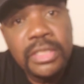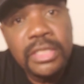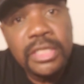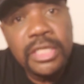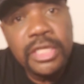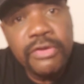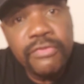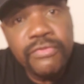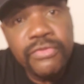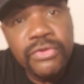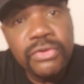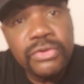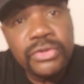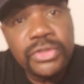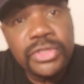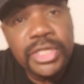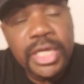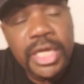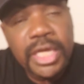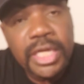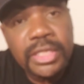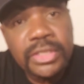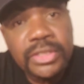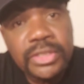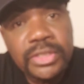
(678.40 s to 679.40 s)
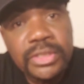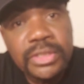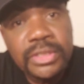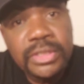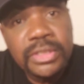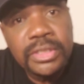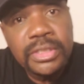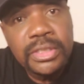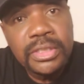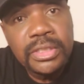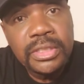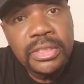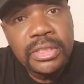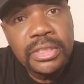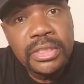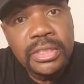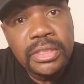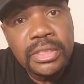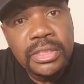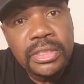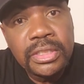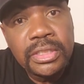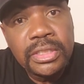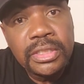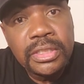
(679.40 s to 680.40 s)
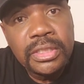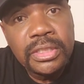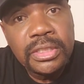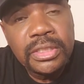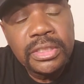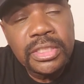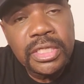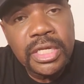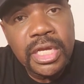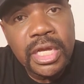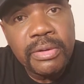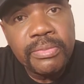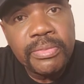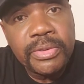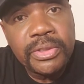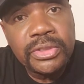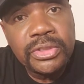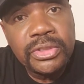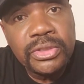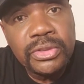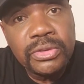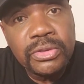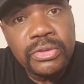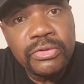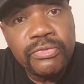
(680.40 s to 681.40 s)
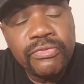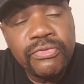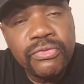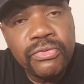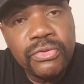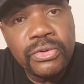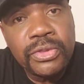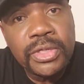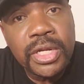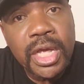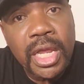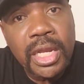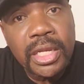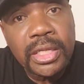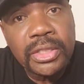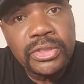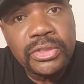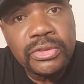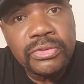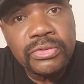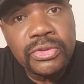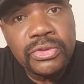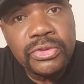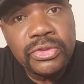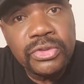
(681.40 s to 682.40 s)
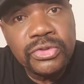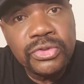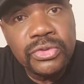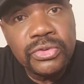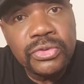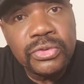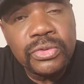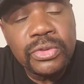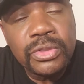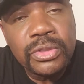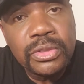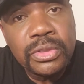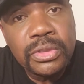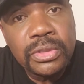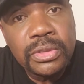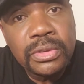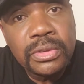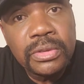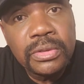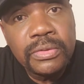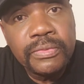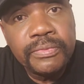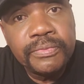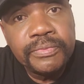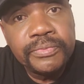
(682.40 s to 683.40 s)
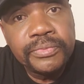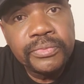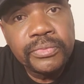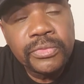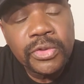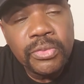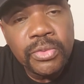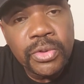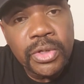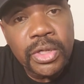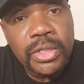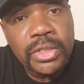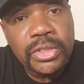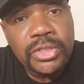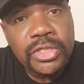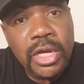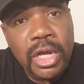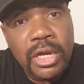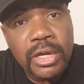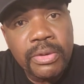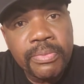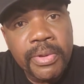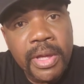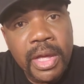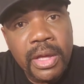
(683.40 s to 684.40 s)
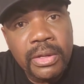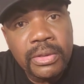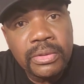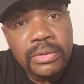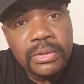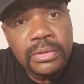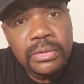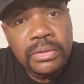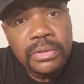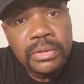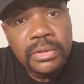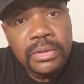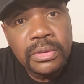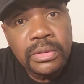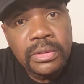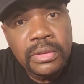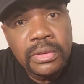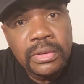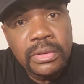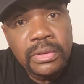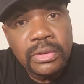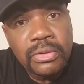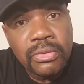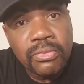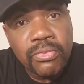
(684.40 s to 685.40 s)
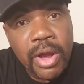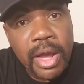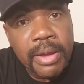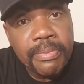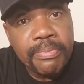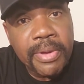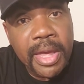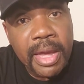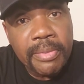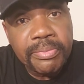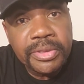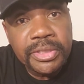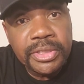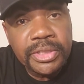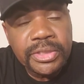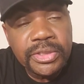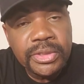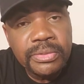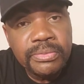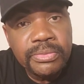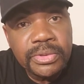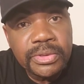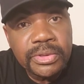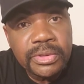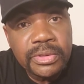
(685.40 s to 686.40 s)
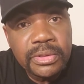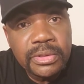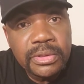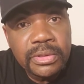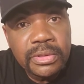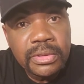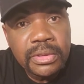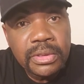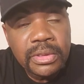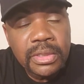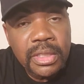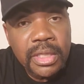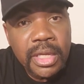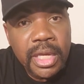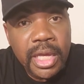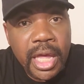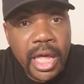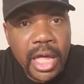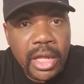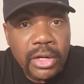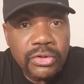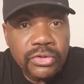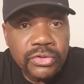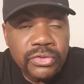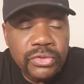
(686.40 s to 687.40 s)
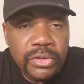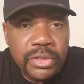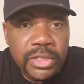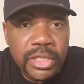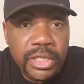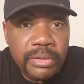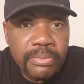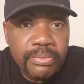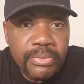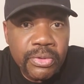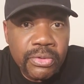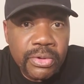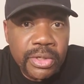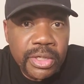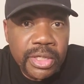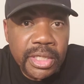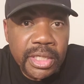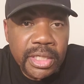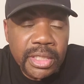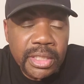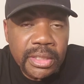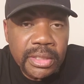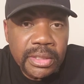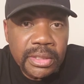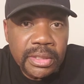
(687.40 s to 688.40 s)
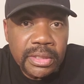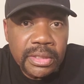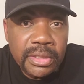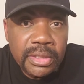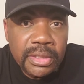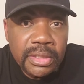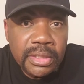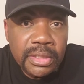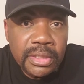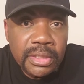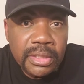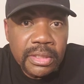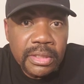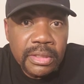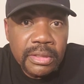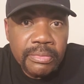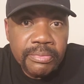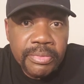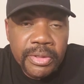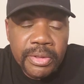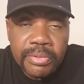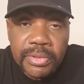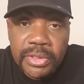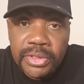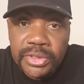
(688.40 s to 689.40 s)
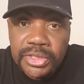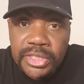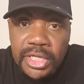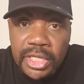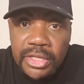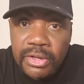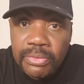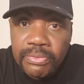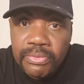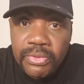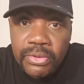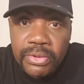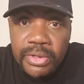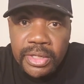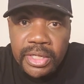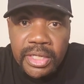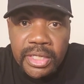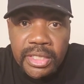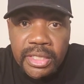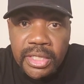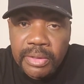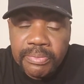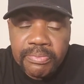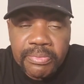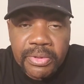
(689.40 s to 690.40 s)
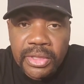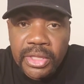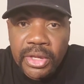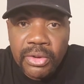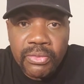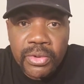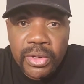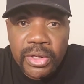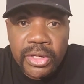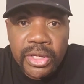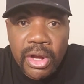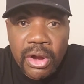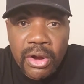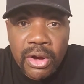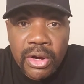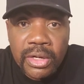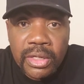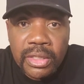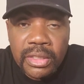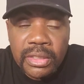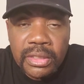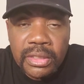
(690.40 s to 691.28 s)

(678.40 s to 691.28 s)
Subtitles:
Give you a chance to come into the full knowledge of the truth. We're going to talk about the right baptisms, how to truly get born again. People that say they're born again, but they really aren't.